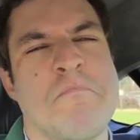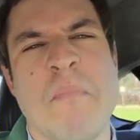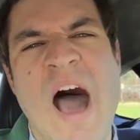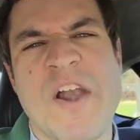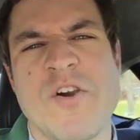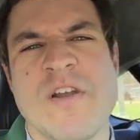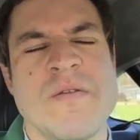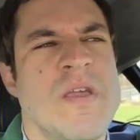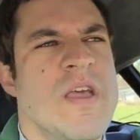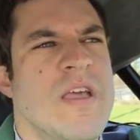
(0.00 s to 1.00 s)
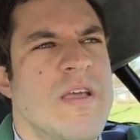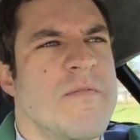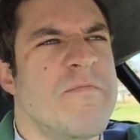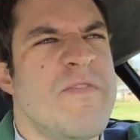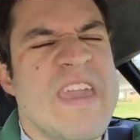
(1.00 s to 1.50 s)
modern,
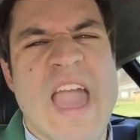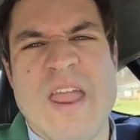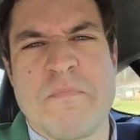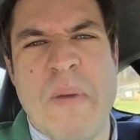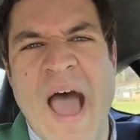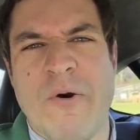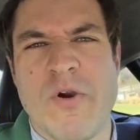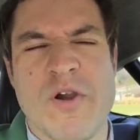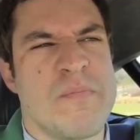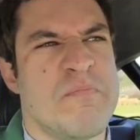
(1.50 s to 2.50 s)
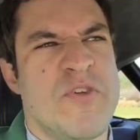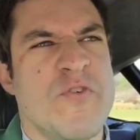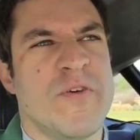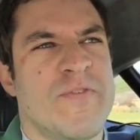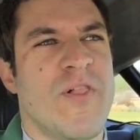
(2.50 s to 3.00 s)
V8 powered,
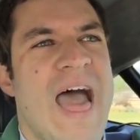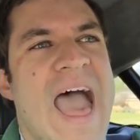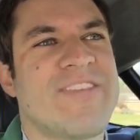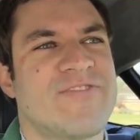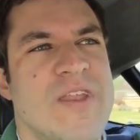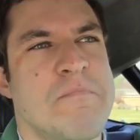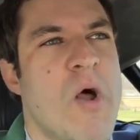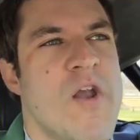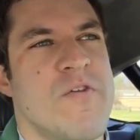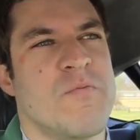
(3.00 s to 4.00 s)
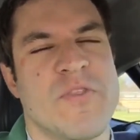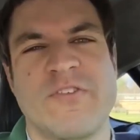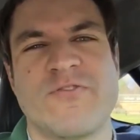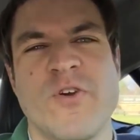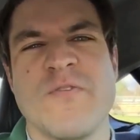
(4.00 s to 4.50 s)
beautiful Aston Martin with
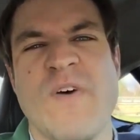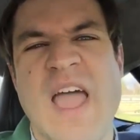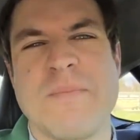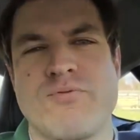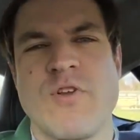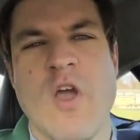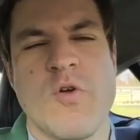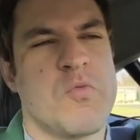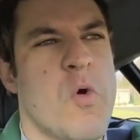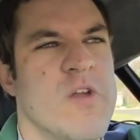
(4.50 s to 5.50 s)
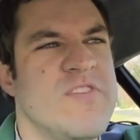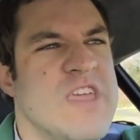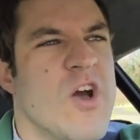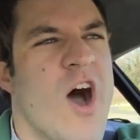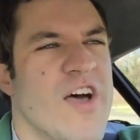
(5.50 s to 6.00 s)
a certified pre-owned
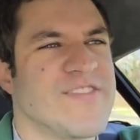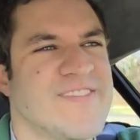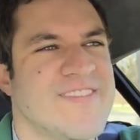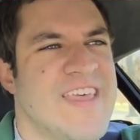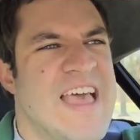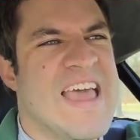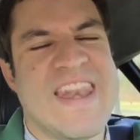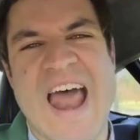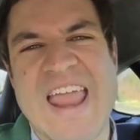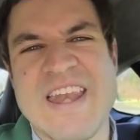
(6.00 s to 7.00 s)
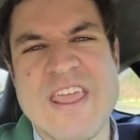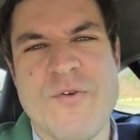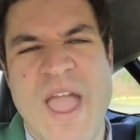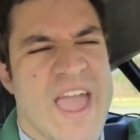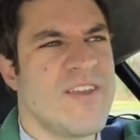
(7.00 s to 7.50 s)
warranty costs? 90
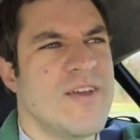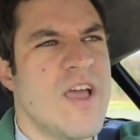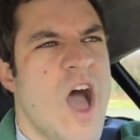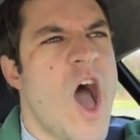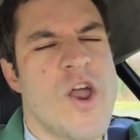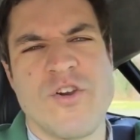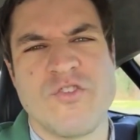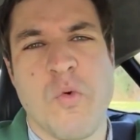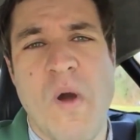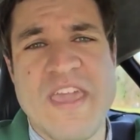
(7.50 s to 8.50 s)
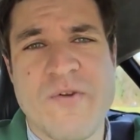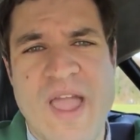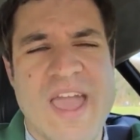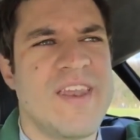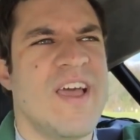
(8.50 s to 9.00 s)
grand? 120
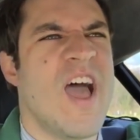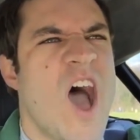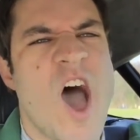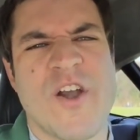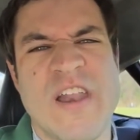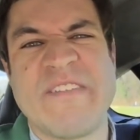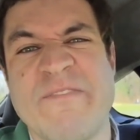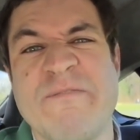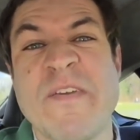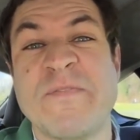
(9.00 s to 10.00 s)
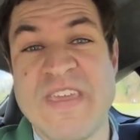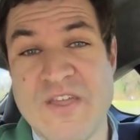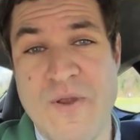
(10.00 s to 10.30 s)
grand? 150